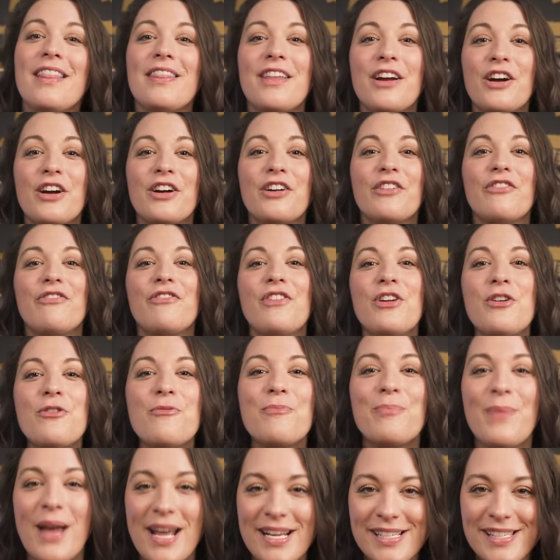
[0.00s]
there are a few
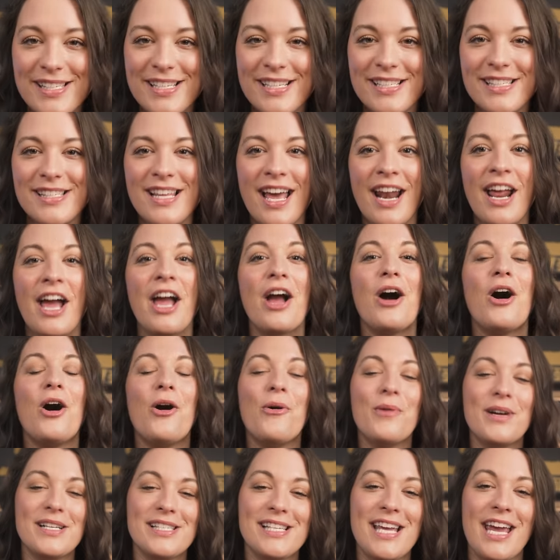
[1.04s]
basics that I
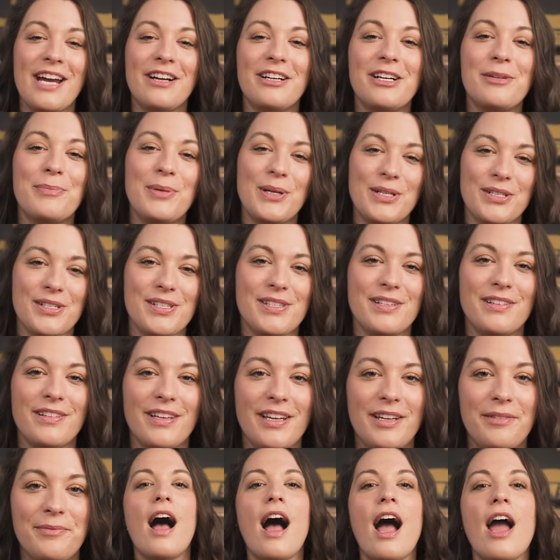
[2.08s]
always carry
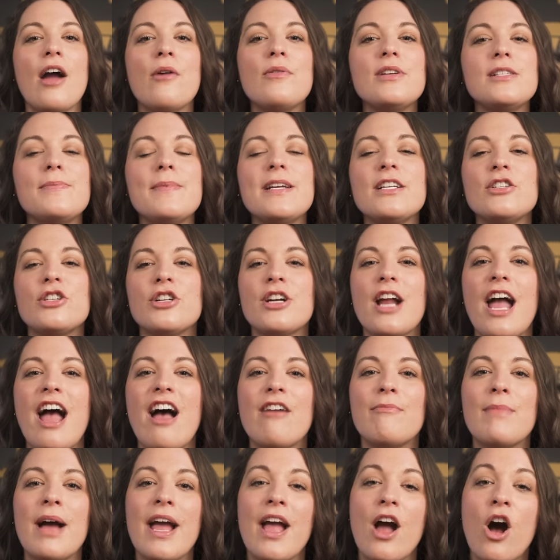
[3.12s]
personally. I always make sure to
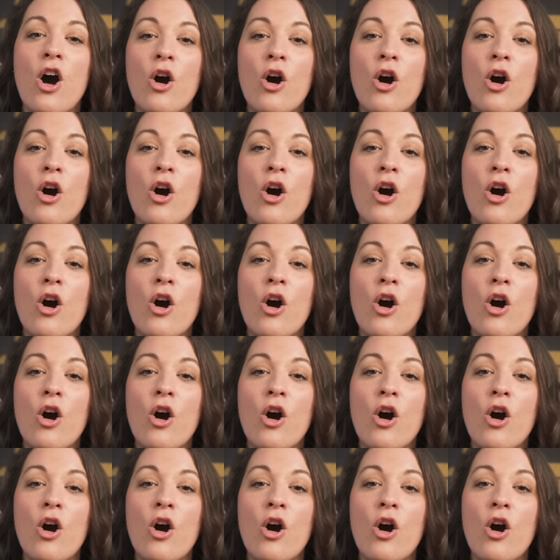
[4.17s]
have my